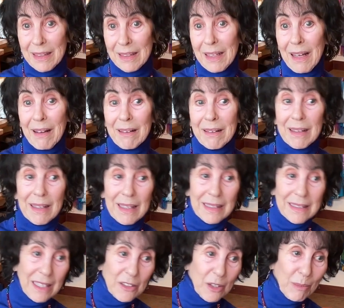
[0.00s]
Now,
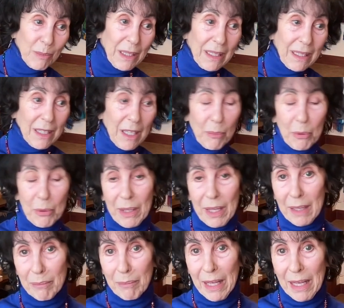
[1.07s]
it doesn't mean the couple
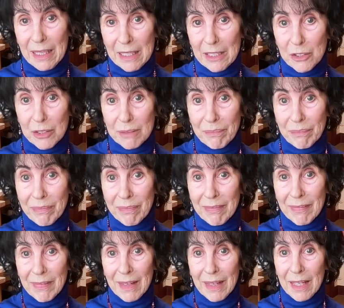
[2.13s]
can't manage
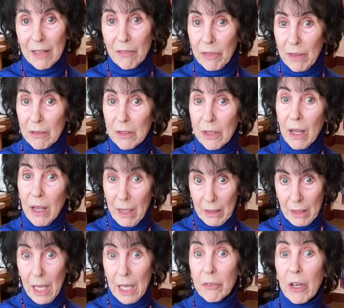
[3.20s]
if there are a
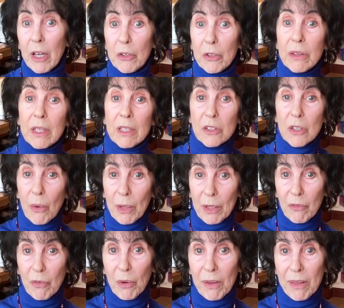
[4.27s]
lot of other things
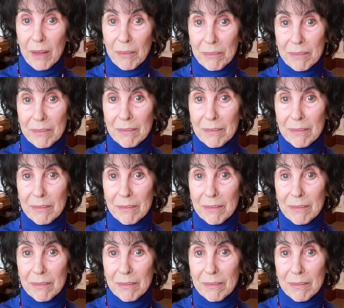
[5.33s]
going for them,